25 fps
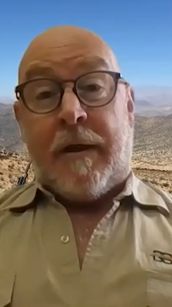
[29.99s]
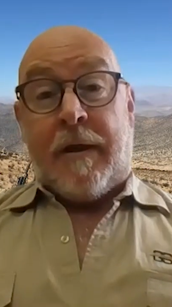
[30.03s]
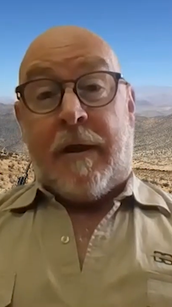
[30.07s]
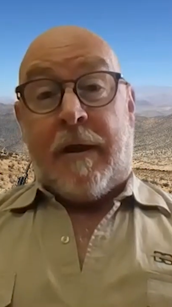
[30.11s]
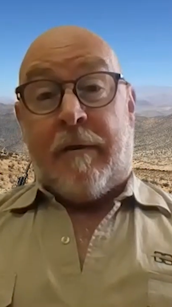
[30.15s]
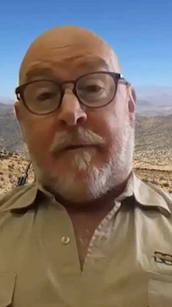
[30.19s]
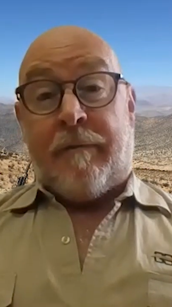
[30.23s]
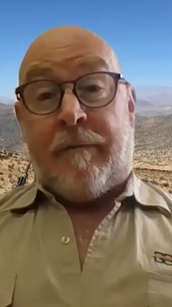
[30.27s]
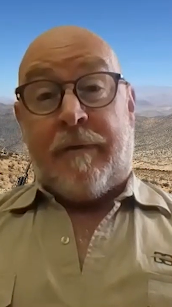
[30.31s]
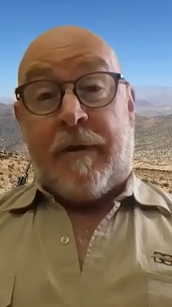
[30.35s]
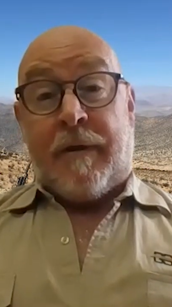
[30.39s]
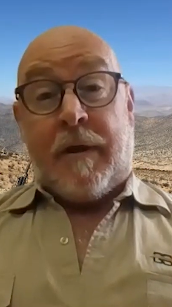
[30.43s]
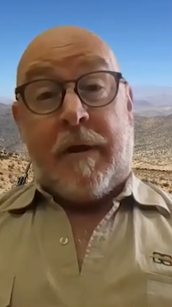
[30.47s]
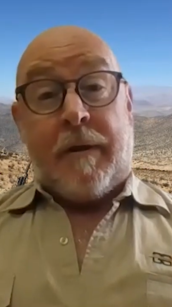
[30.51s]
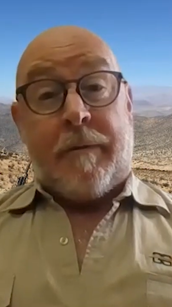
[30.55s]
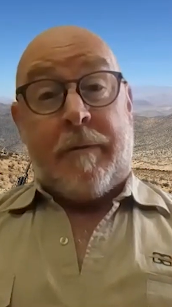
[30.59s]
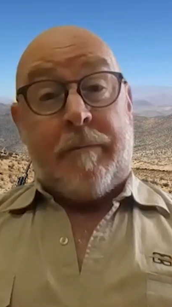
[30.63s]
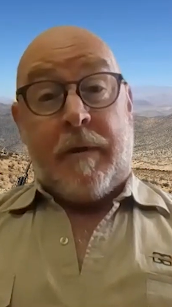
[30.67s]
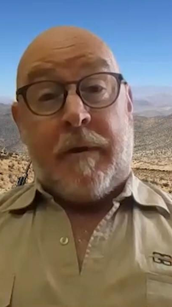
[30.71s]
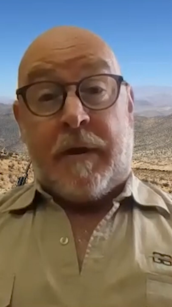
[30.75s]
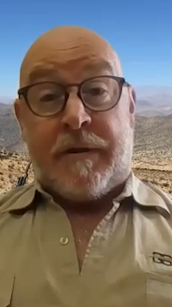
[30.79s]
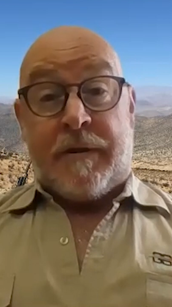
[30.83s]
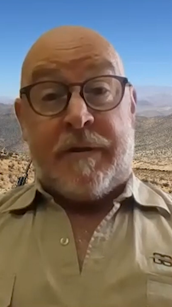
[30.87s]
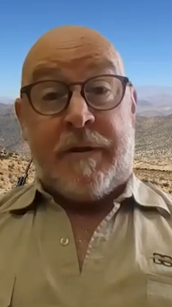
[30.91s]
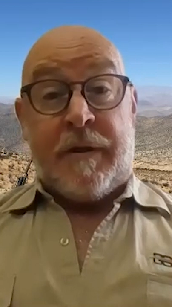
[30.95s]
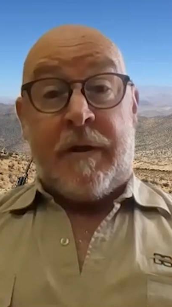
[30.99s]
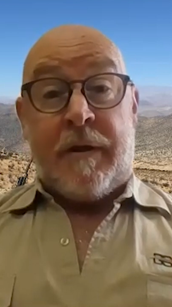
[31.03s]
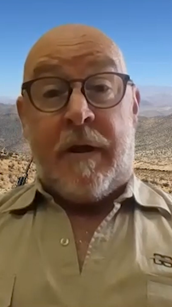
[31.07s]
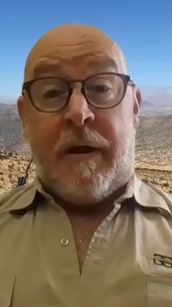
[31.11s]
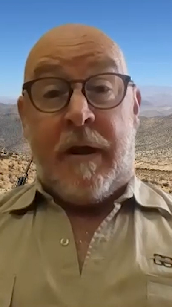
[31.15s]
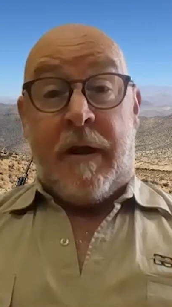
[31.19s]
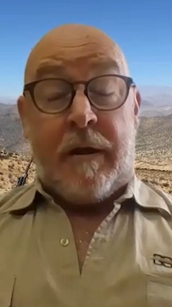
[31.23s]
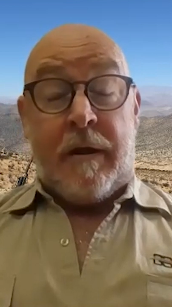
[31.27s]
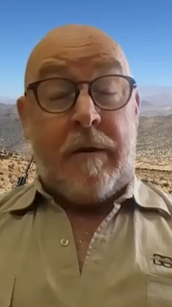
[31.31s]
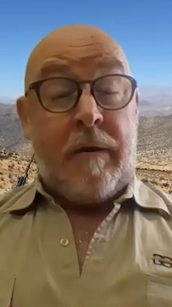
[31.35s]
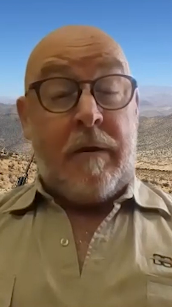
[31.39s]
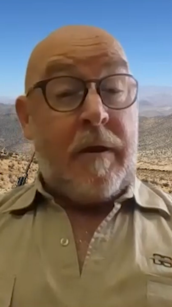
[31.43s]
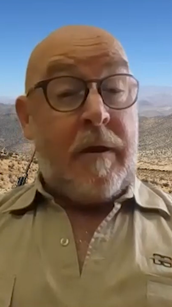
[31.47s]
have exceeded
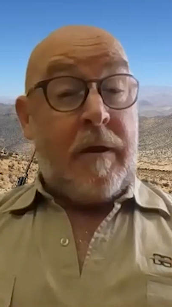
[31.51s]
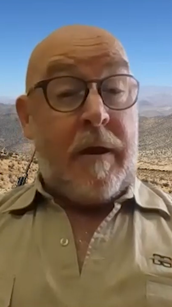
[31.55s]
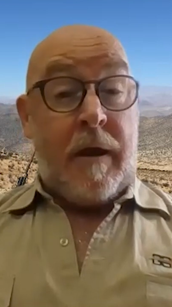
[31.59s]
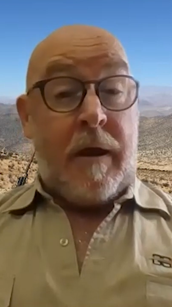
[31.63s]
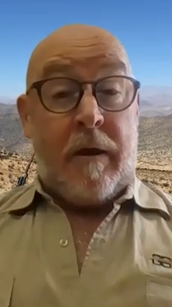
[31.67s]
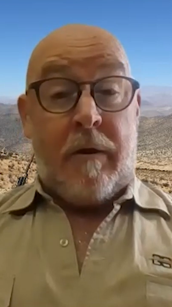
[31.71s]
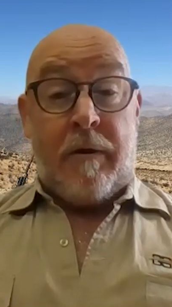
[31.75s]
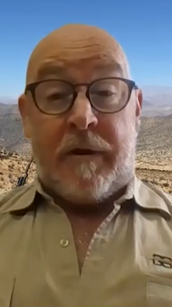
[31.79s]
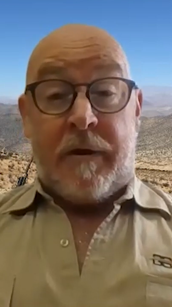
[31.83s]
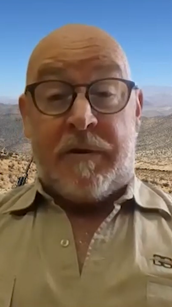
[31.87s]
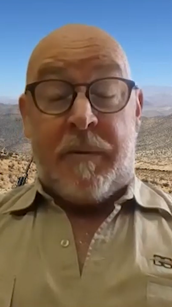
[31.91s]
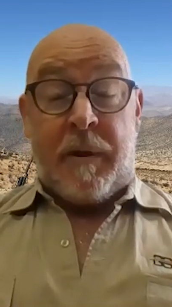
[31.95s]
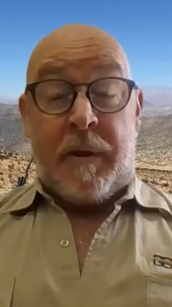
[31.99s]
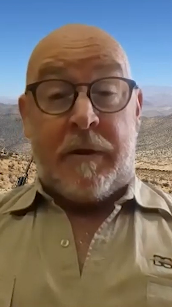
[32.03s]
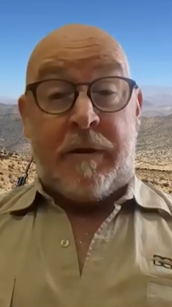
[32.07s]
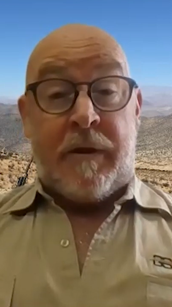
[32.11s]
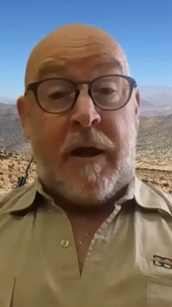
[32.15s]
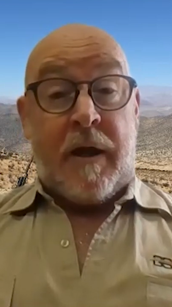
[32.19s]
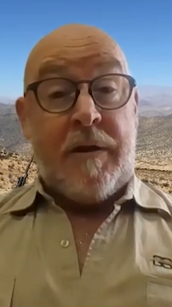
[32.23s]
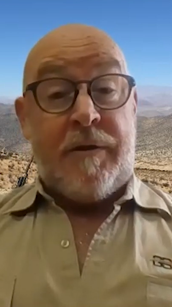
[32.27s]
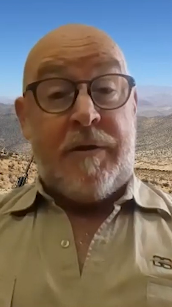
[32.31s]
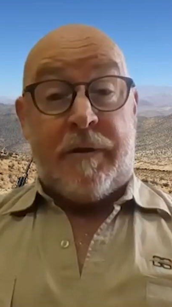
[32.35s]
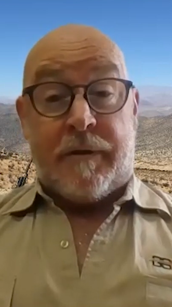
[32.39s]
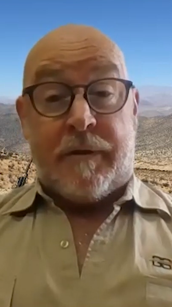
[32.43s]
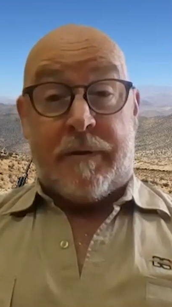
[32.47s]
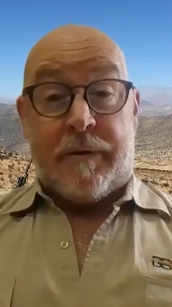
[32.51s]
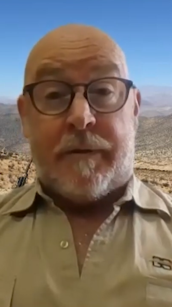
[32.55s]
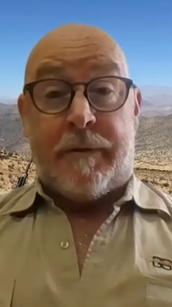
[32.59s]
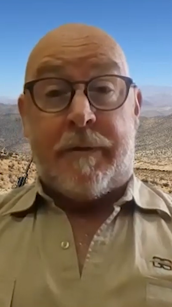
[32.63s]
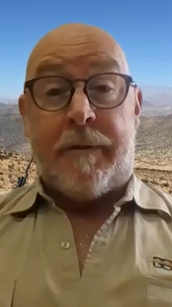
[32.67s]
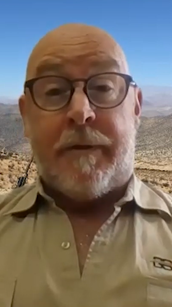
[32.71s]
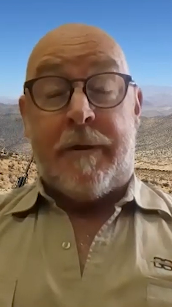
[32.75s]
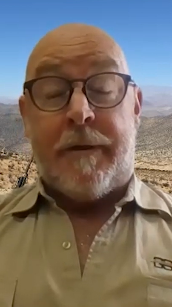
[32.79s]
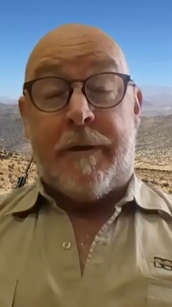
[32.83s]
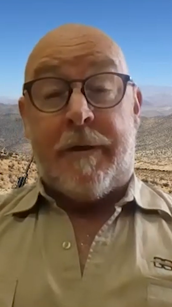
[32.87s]
our expectations,